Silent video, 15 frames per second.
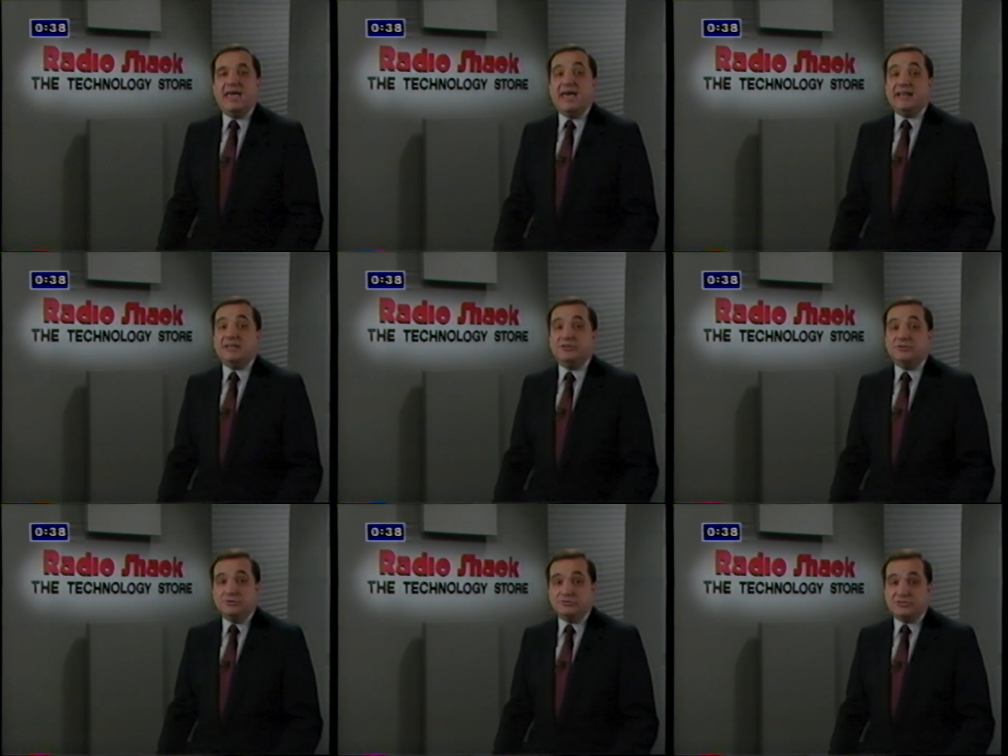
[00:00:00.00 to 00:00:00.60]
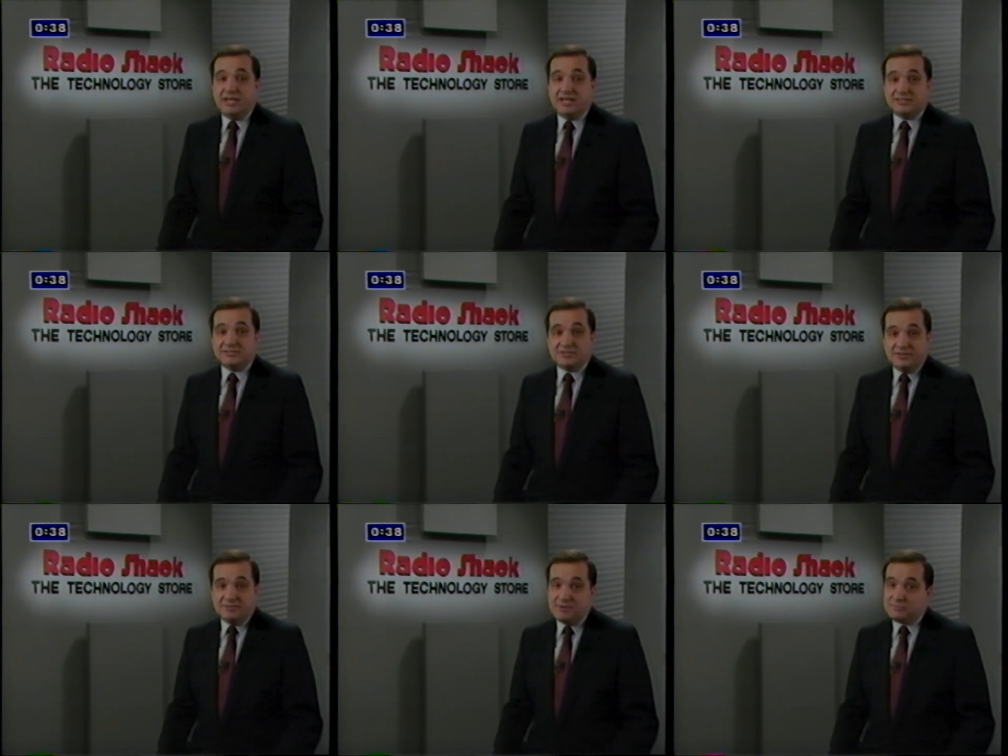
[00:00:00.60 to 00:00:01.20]
Adding new
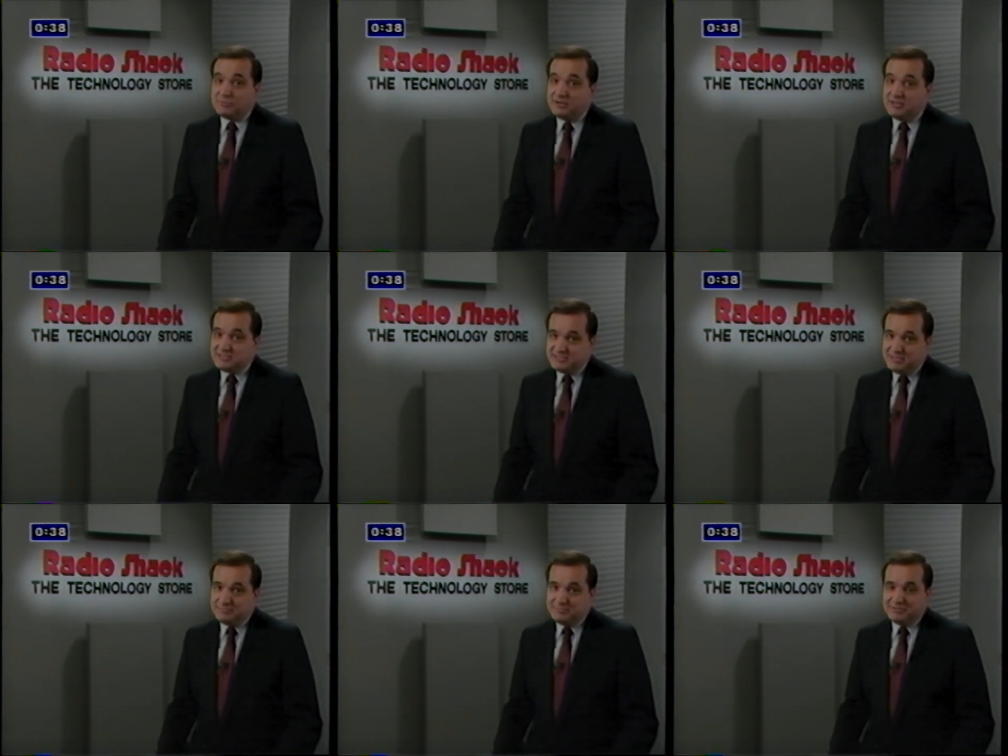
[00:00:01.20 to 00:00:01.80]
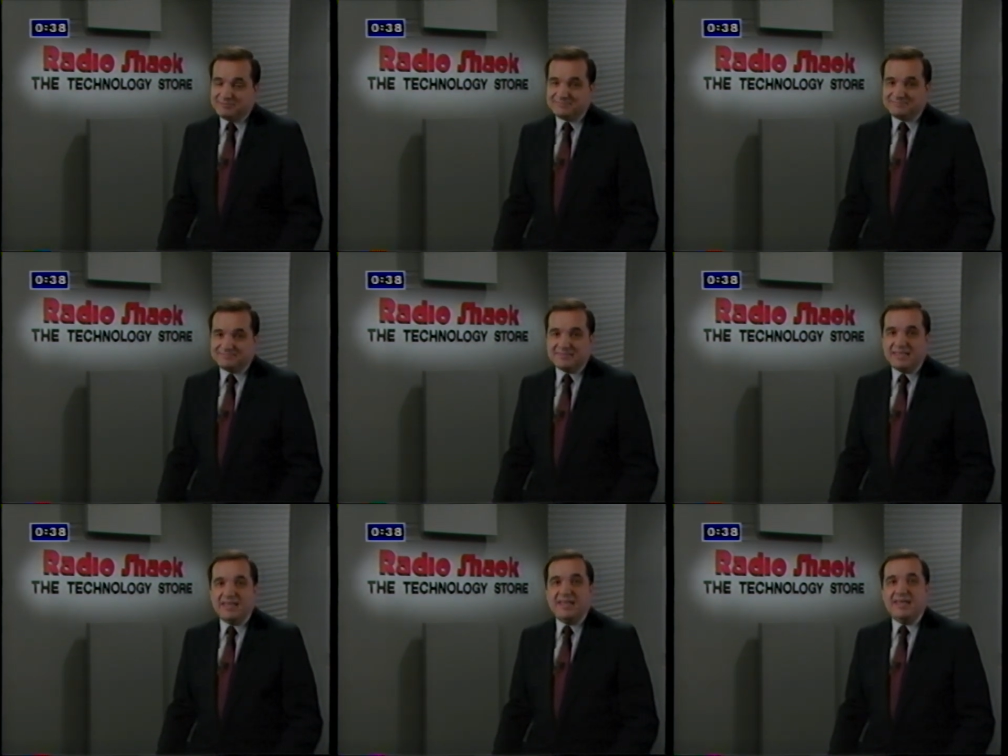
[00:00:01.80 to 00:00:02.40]
channels to the memory is simple.
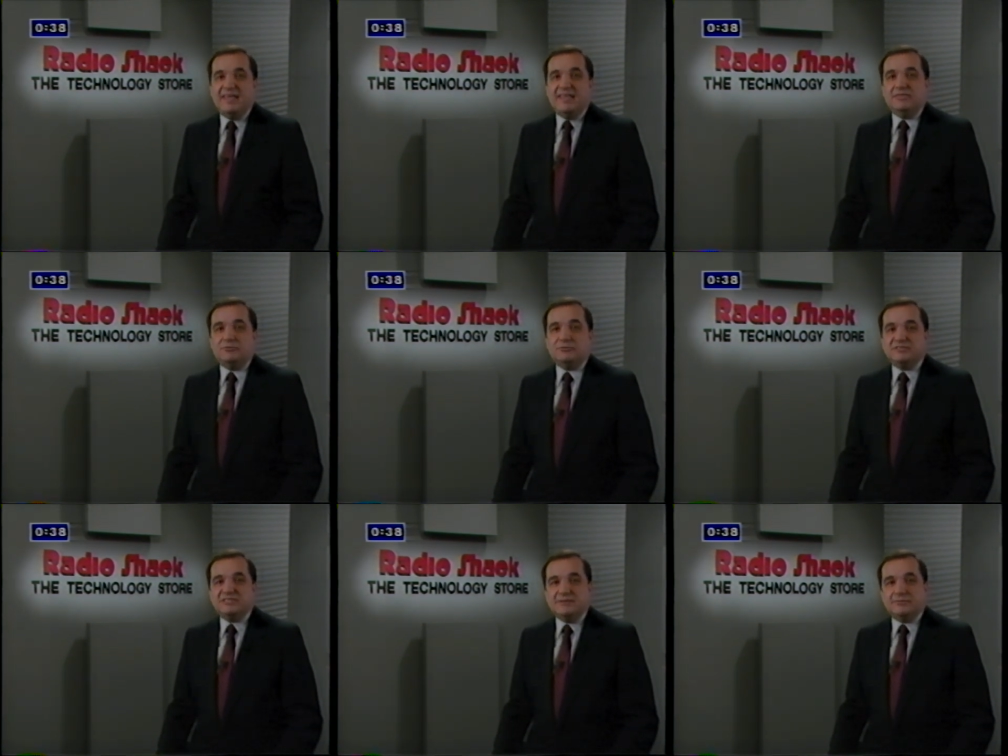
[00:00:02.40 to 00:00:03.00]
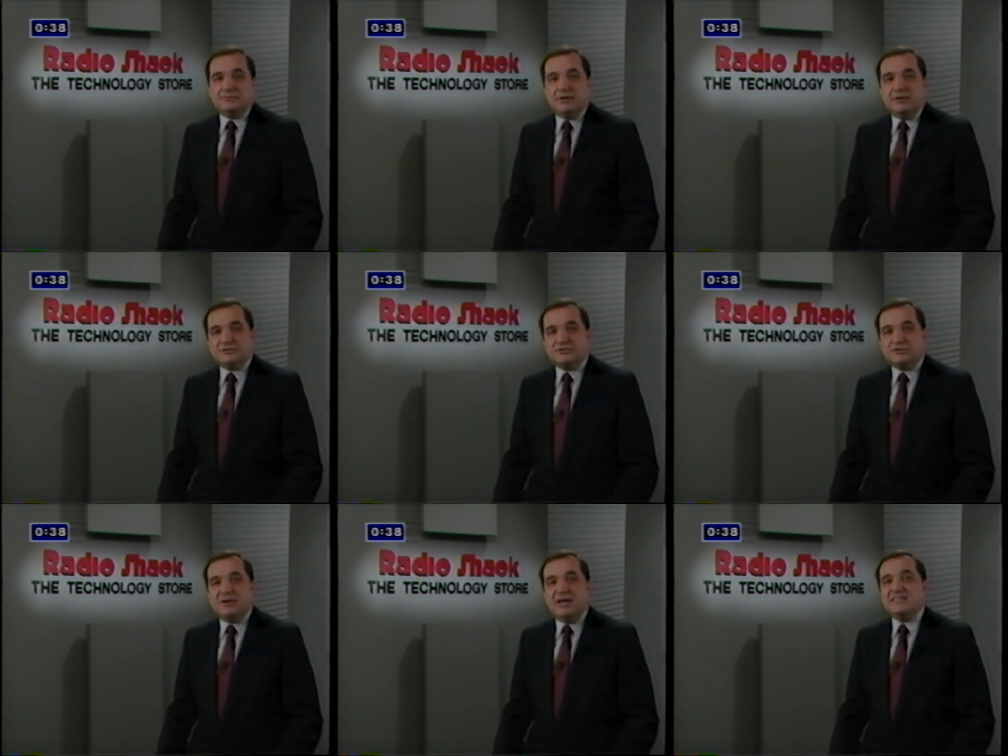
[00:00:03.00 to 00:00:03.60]
The receiver
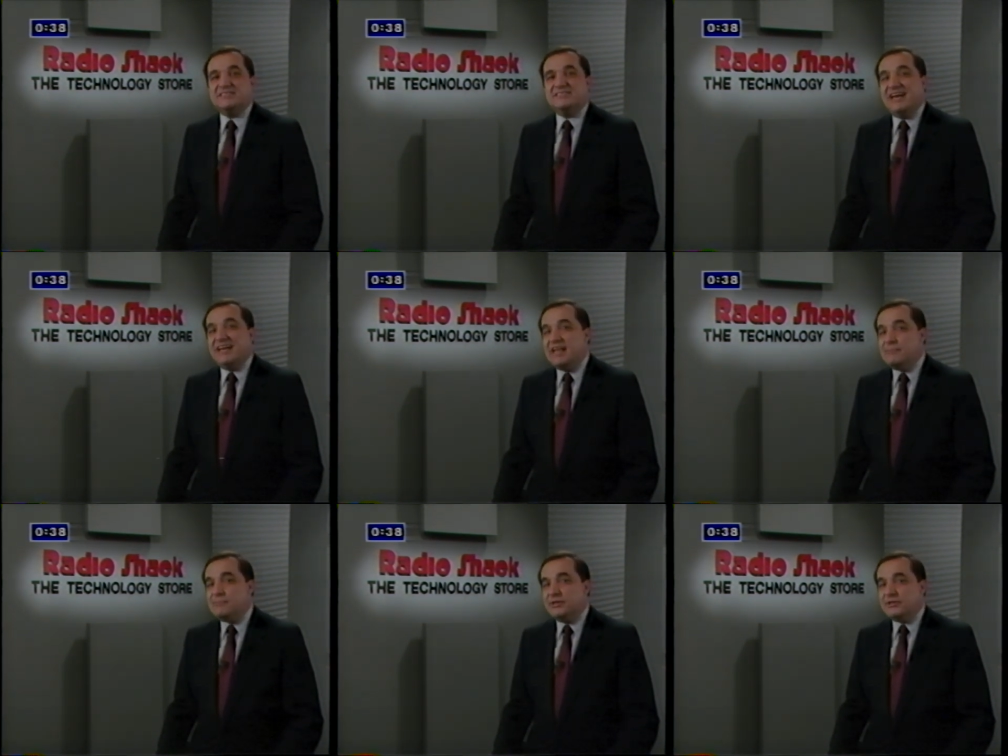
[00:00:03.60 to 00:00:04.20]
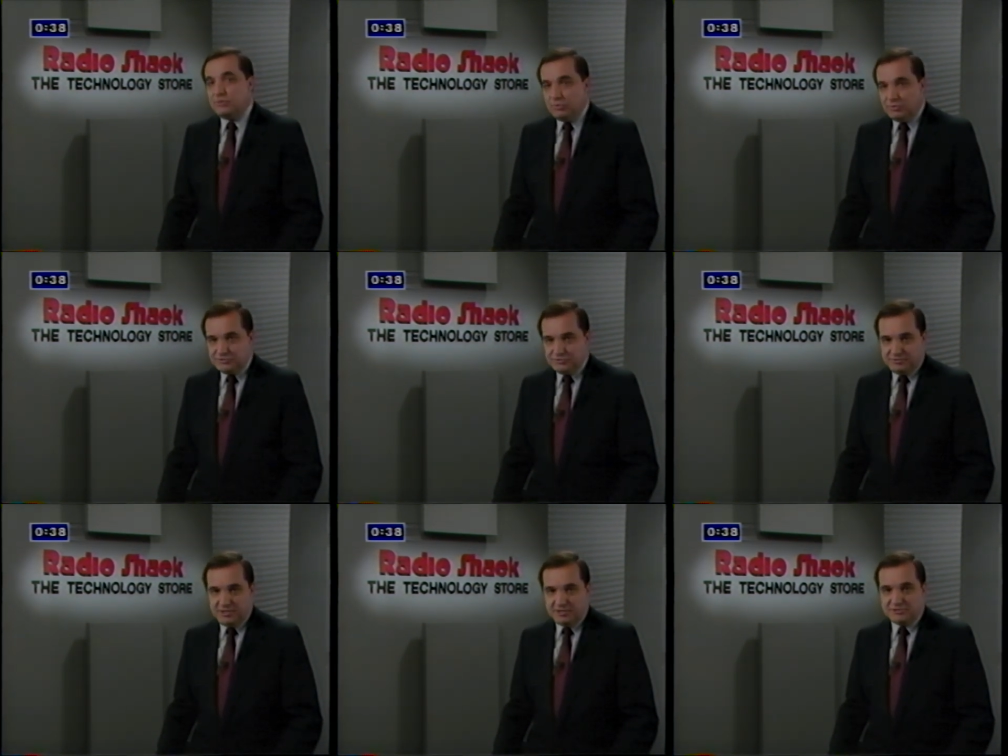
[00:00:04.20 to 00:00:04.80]
also has dynamic
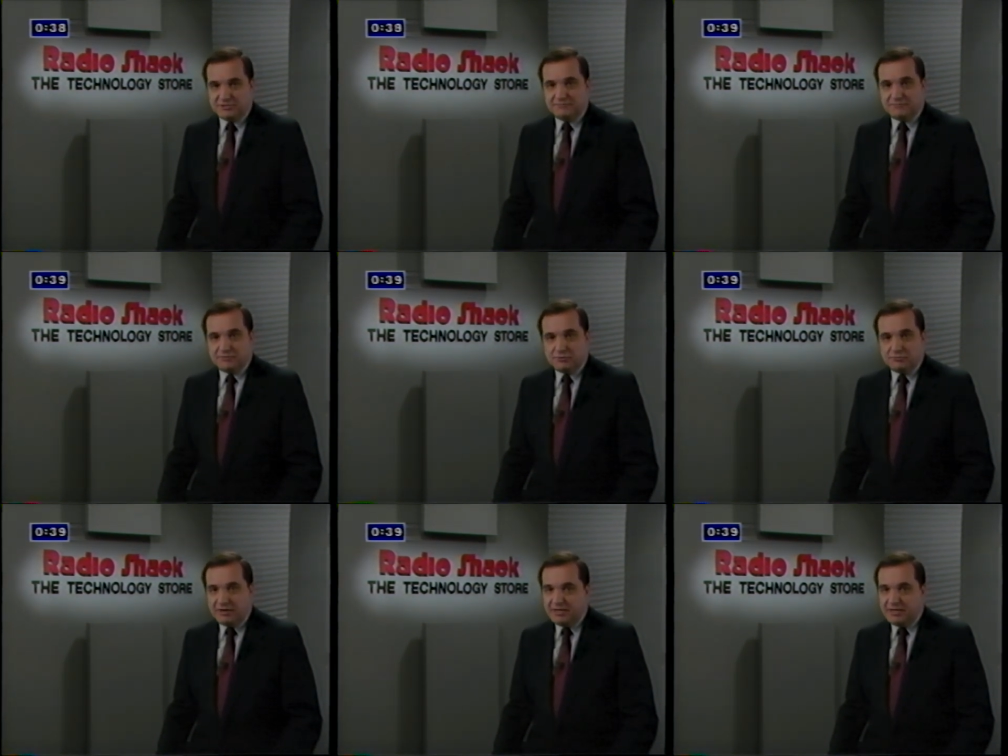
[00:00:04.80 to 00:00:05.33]
noise reduction for